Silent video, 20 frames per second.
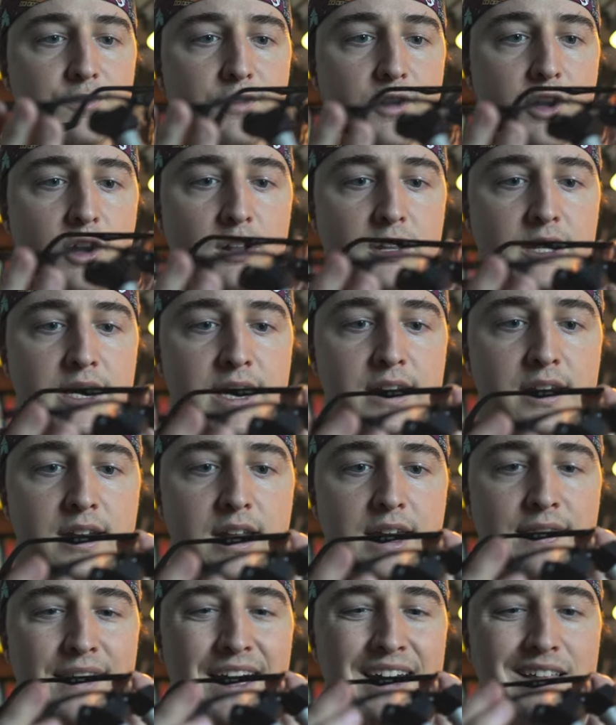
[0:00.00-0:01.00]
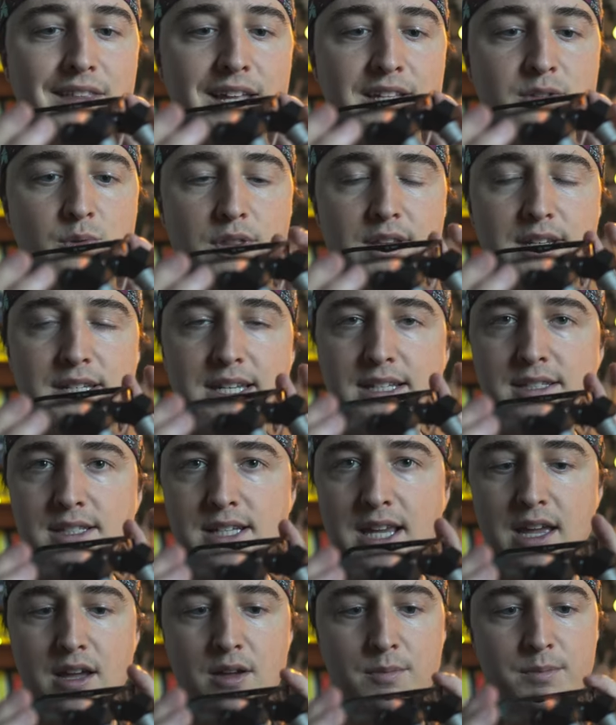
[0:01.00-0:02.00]
all in, and that's with a
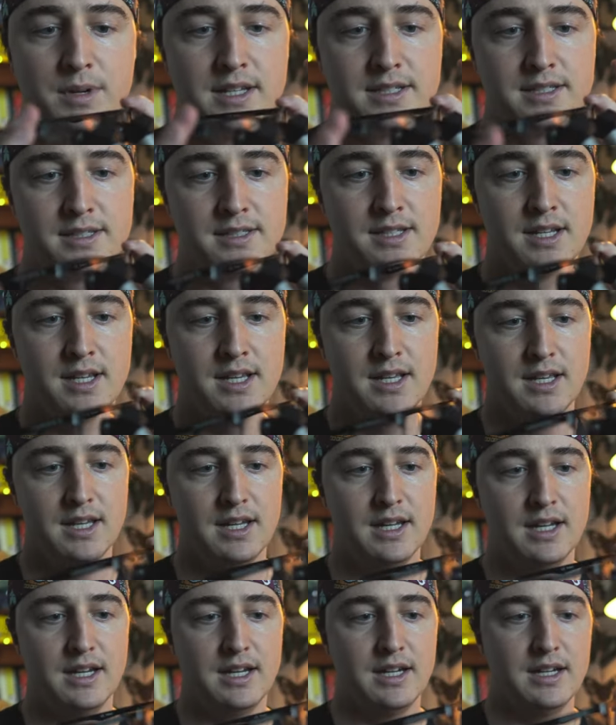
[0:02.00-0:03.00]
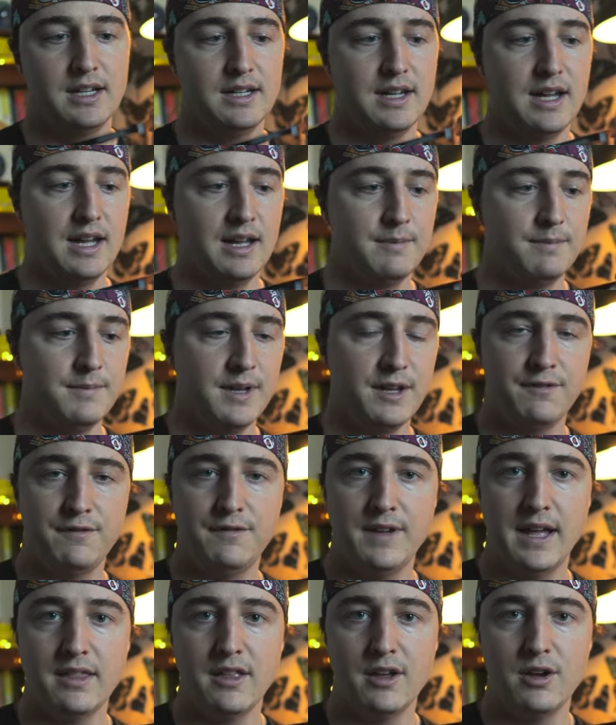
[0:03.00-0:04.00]
discount because I'm a
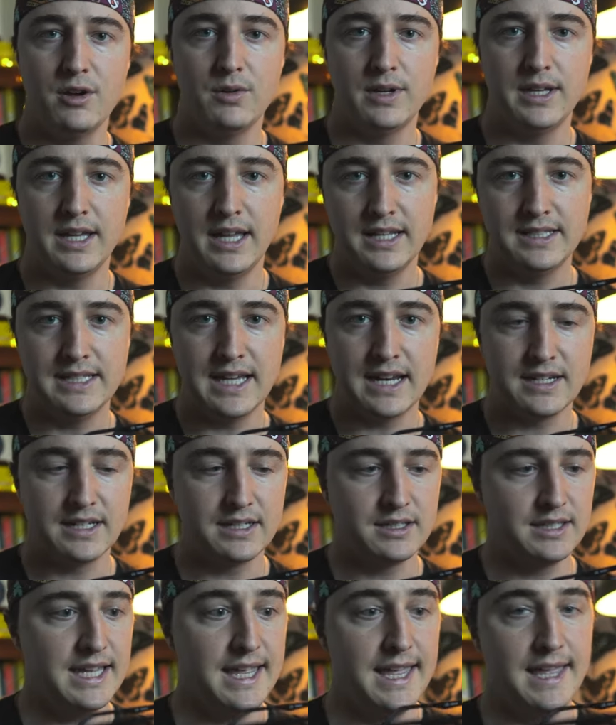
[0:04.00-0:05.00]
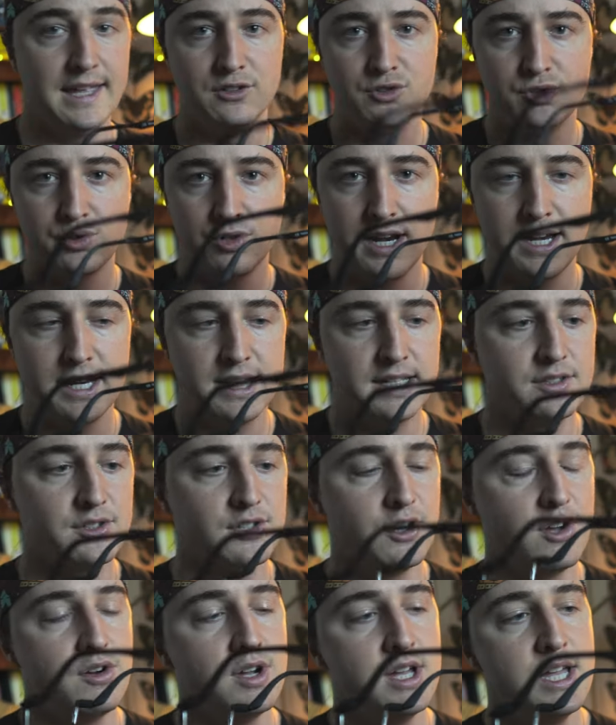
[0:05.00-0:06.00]
fellow technically in training,
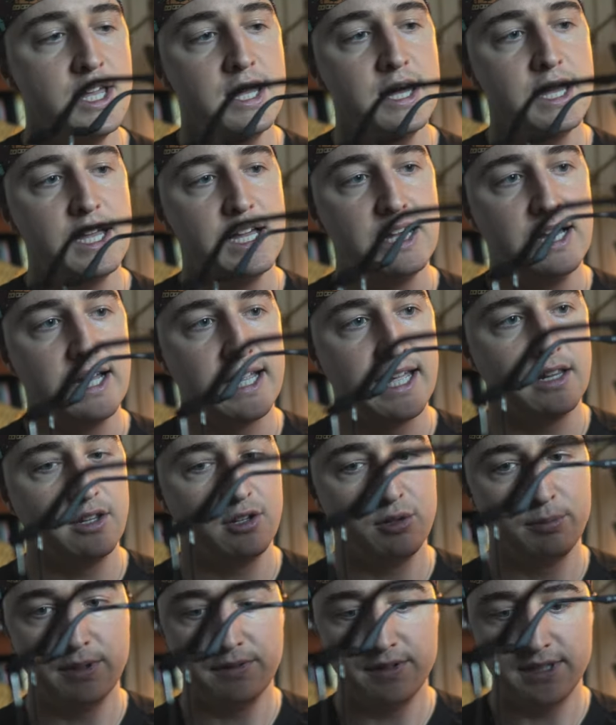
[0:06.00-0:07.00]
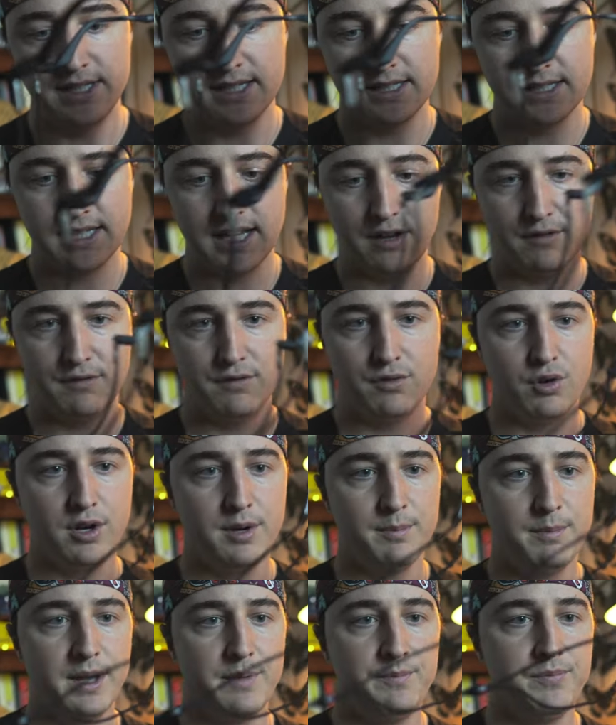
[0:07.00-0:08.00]
so I got a little bit of a discount for
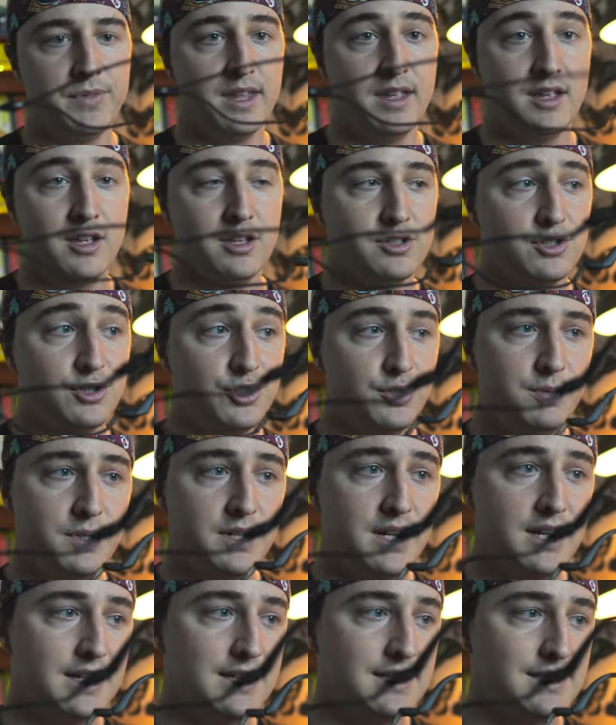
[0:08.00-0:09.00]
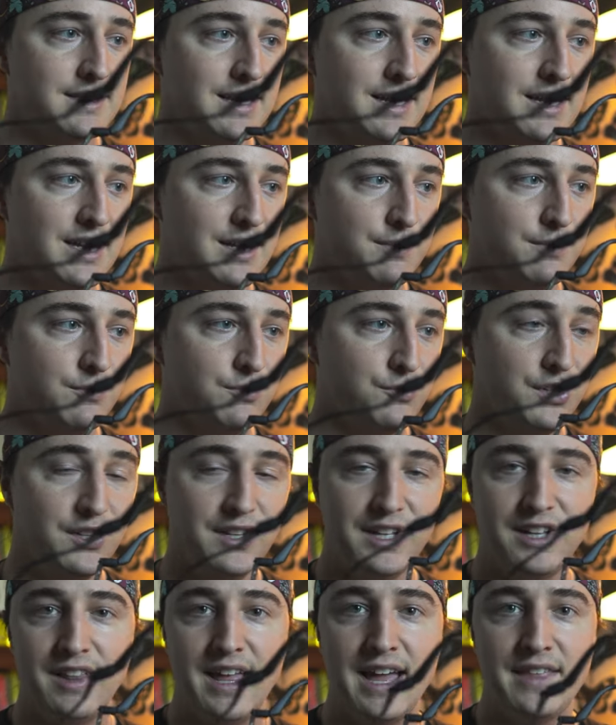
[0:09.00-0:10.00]
it. But super nice. I'm
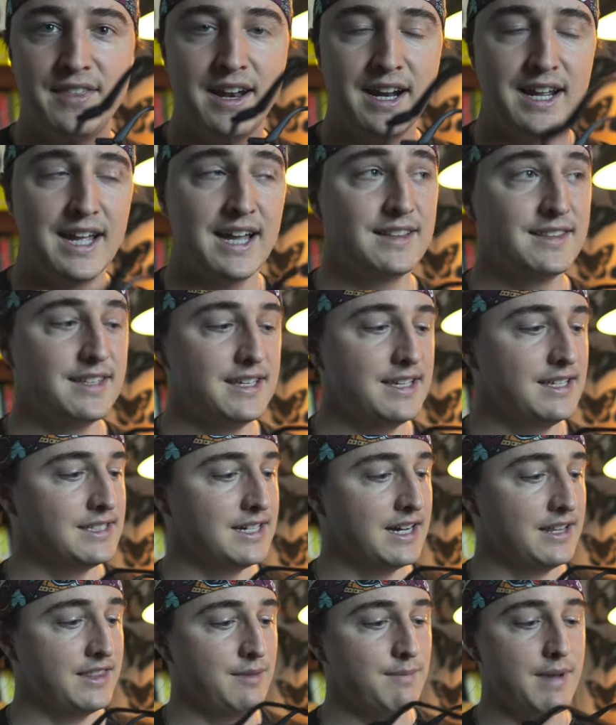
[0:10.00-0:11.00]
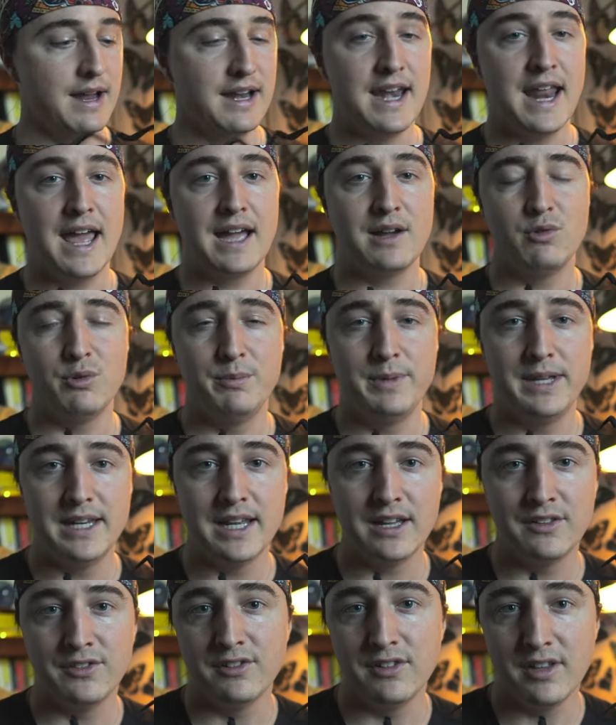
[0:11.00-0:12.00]
really glad that I got these, and I think my neck will be
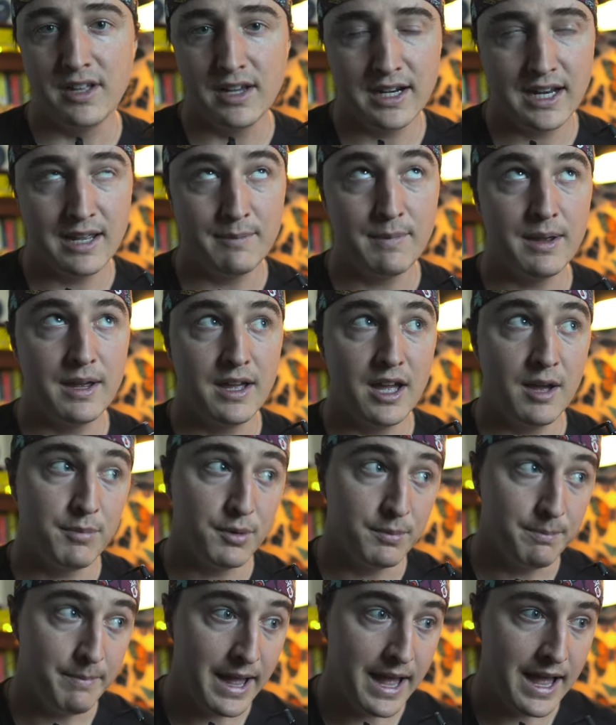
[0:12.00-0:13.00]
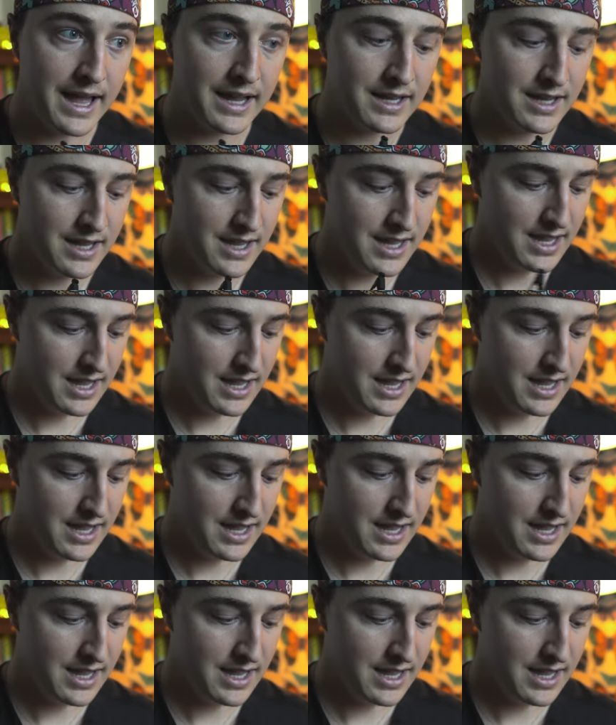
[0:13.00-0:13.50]
down the line and my upper back,